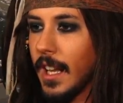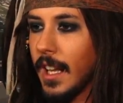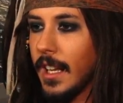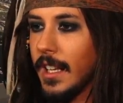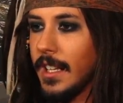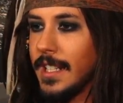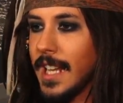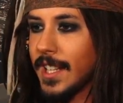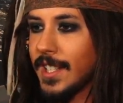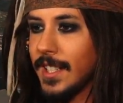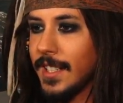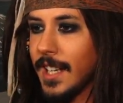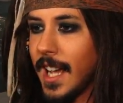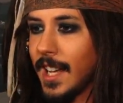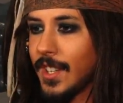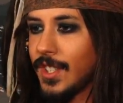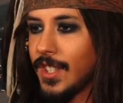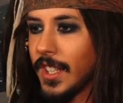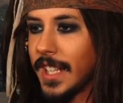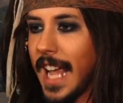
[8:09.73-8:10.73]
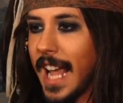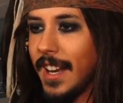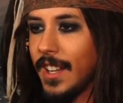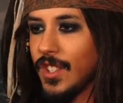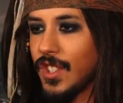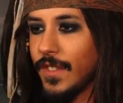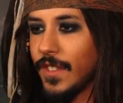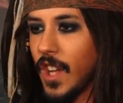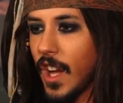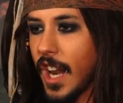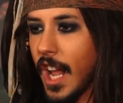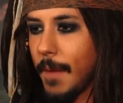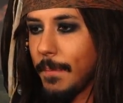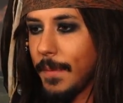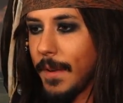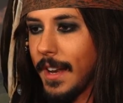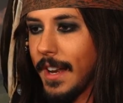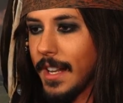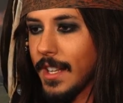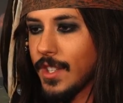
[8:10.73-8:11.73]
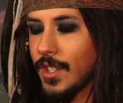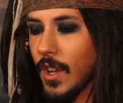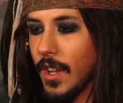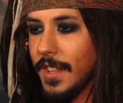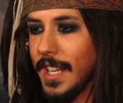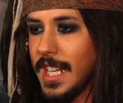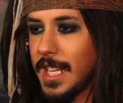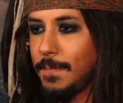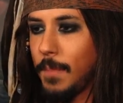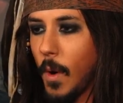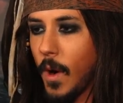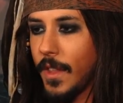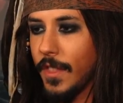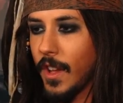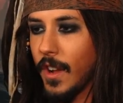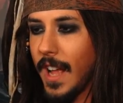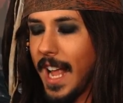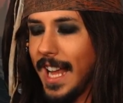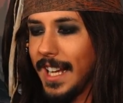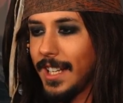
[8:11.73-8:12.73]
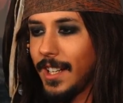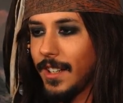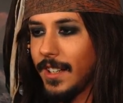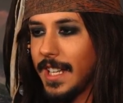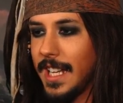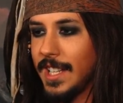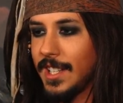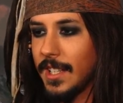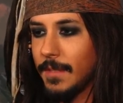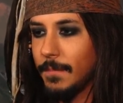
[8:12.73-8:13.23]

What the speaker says: Yes, it does. The cannons have gone up. So at this point, the anchor is in